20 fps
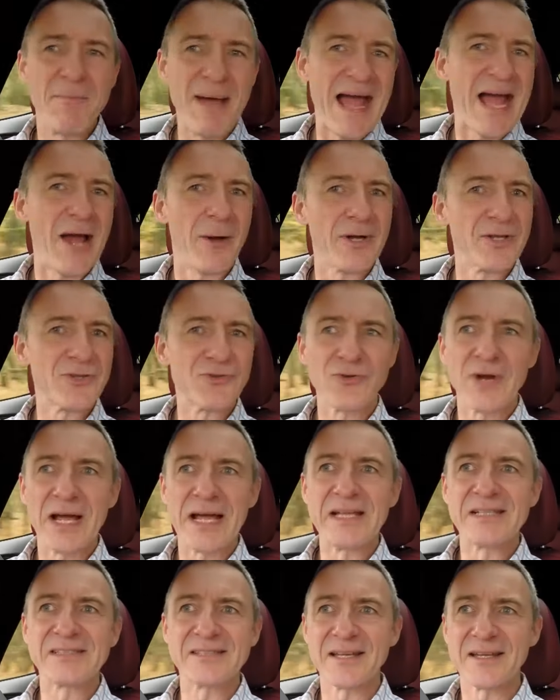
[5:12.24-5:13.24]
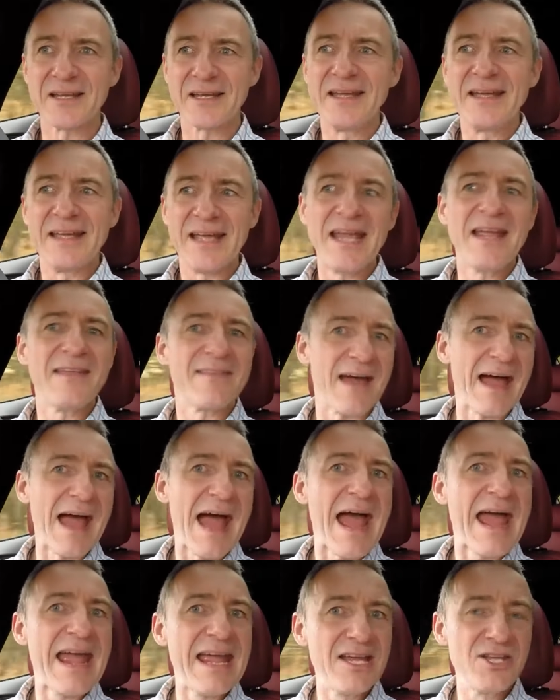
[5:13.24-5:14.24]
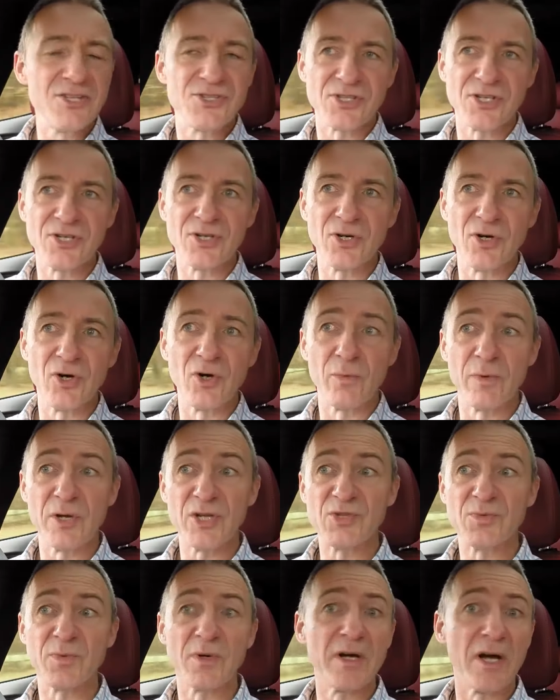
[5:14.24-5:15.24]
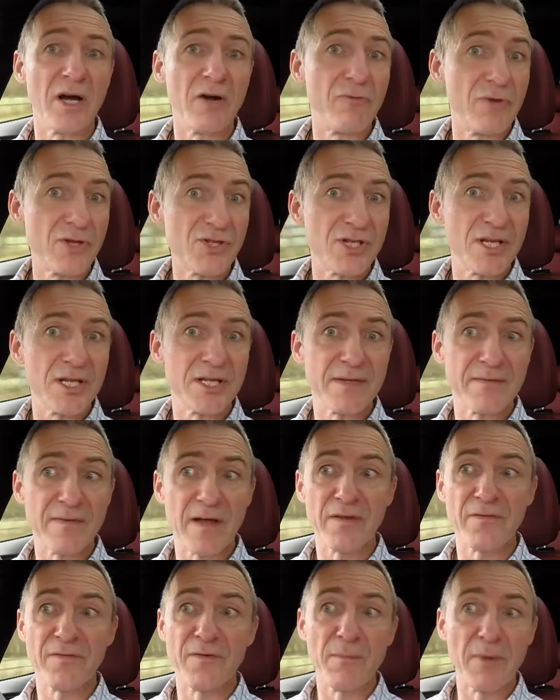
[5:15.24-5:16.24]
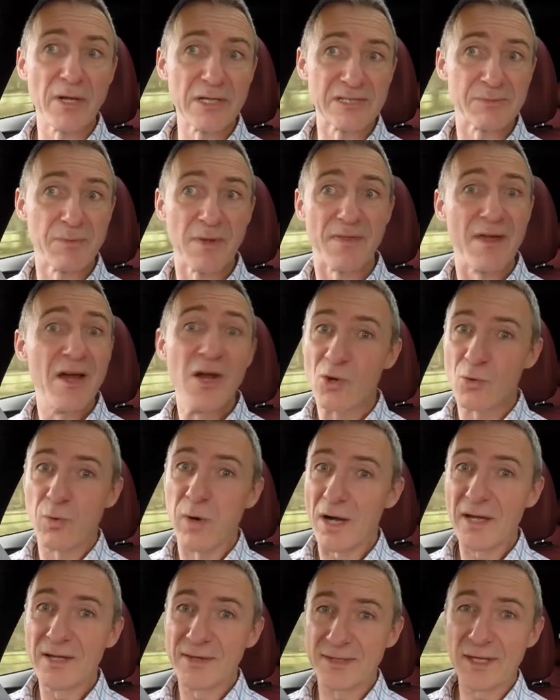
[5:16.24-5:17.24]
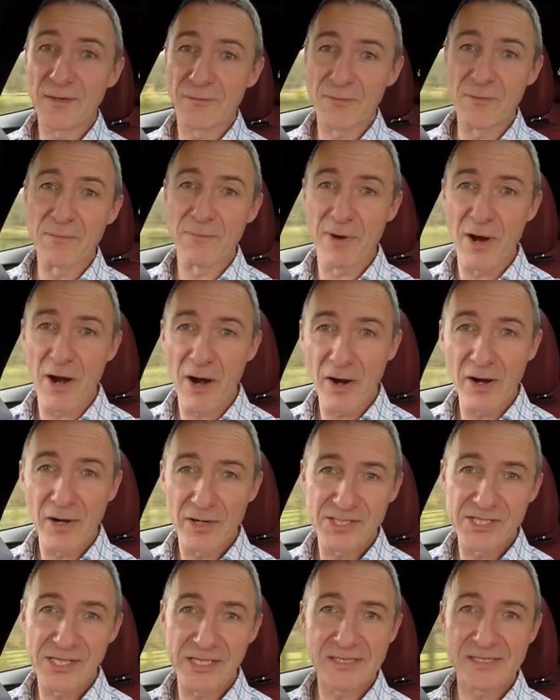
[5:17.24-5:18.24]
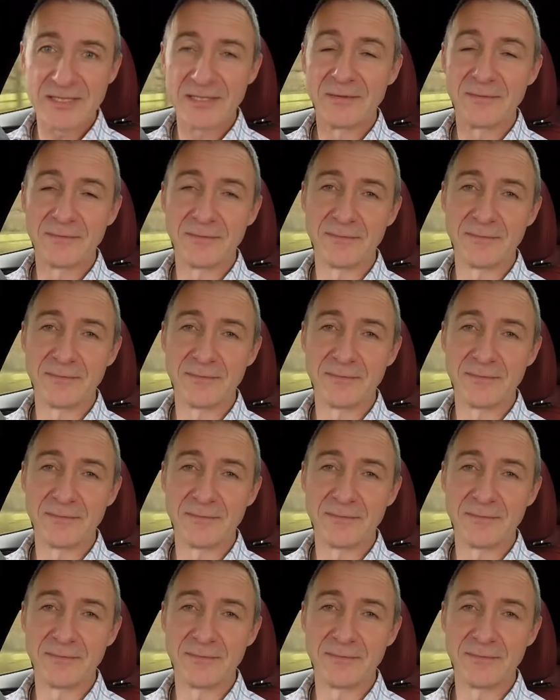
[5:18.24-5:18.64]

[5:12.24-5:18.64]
powertrains that are either aging or which were originally developed for models with quite different priorities